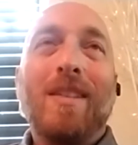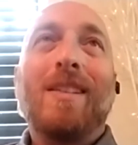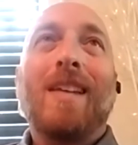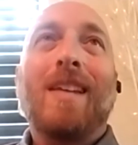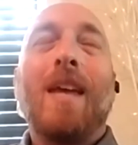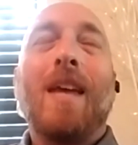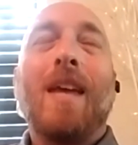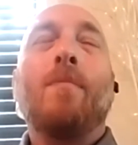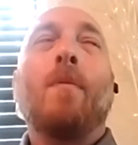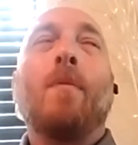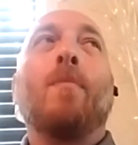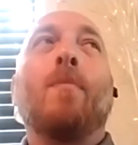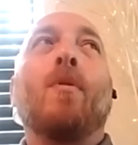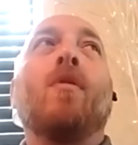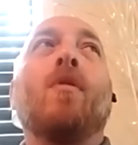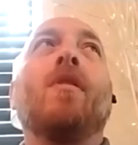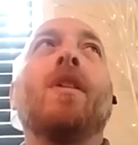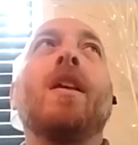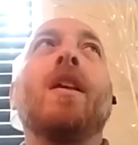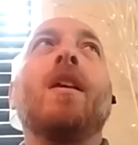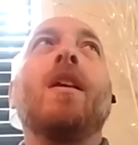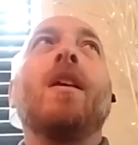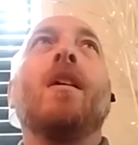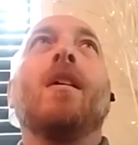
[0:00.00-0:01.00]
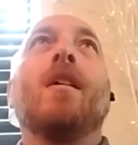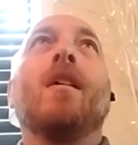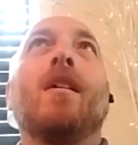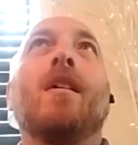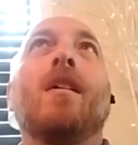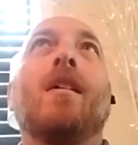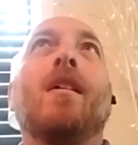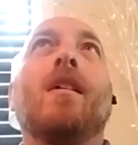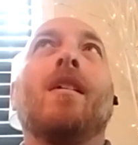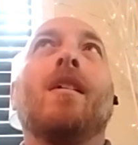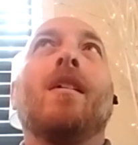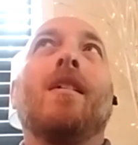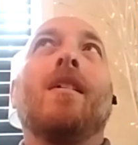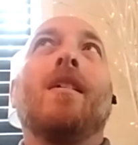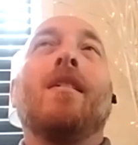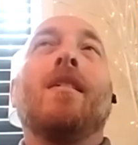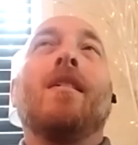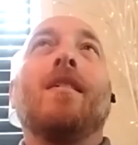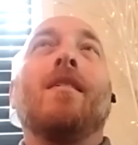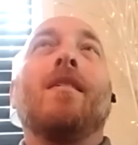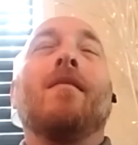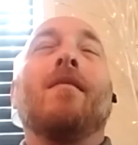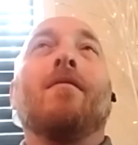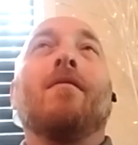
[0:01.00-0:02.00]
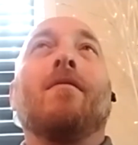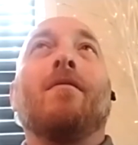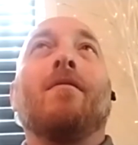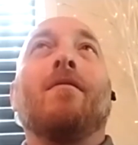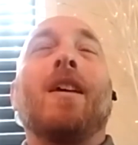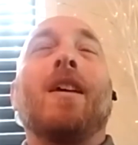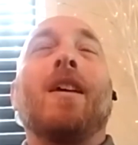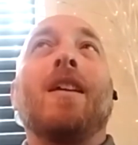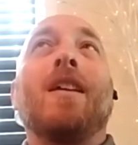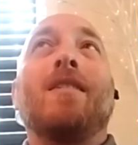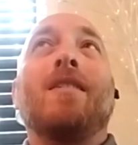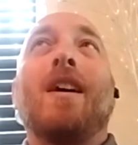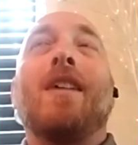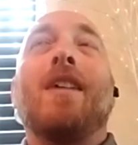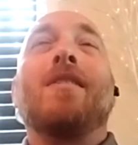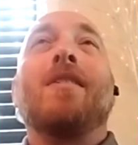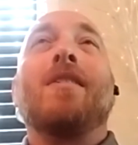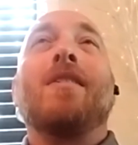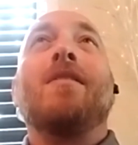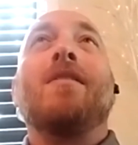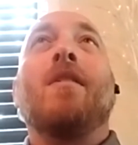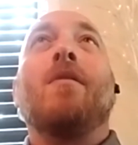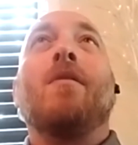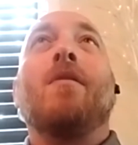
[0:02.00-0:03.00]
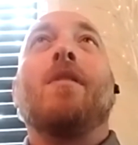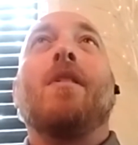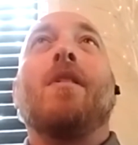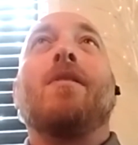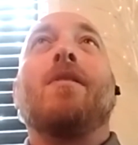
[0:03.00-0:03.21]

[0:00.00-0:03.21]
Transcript: capability, it doesn't know